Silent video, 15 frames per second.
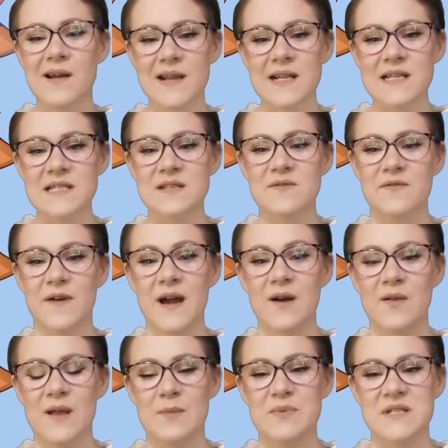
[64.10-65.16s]
likely to
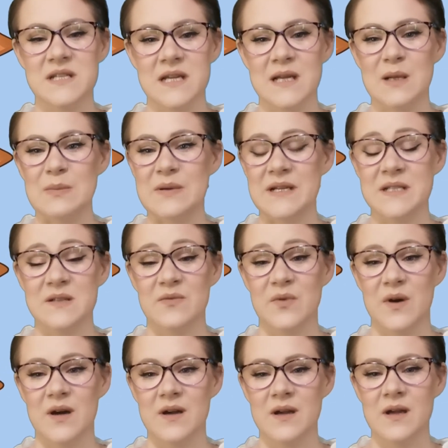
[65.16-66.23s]
fail that particular piece of
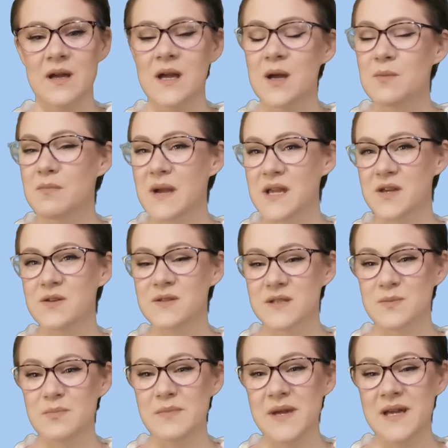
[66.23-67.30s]
work, make you
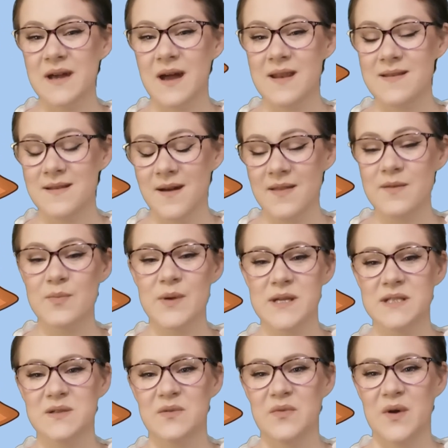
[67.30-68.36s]
submit another
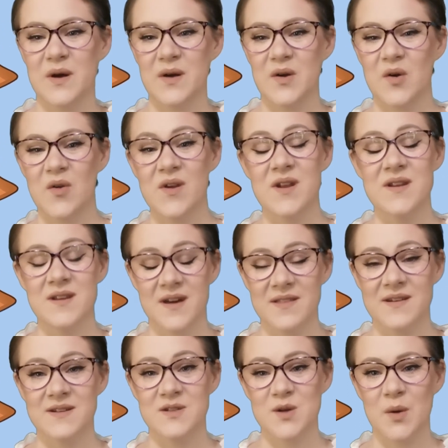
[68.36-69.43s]
piece of work on
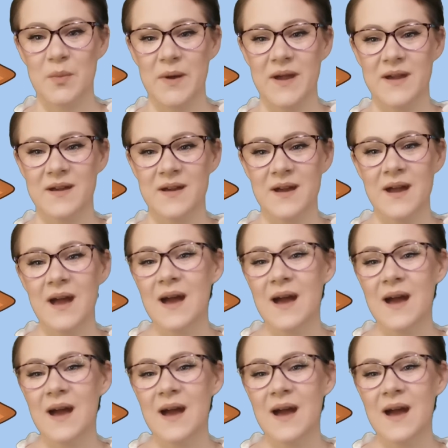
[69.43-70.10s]
another topic,